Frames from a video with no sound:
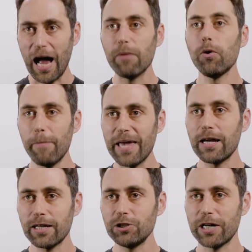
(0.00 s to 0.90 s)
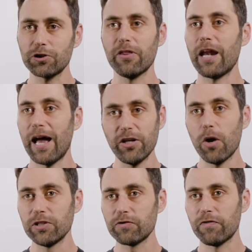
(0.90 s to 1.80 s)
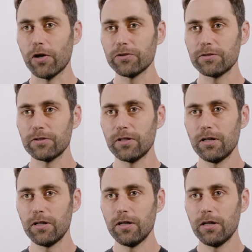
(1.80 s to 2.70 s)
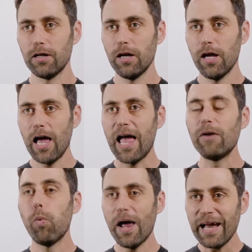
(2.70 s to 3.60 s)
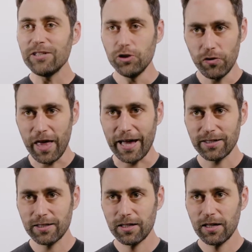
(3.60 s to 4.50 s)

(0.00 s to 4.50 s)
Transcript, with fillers: I will make a conjecture that I know is false. And when I do that,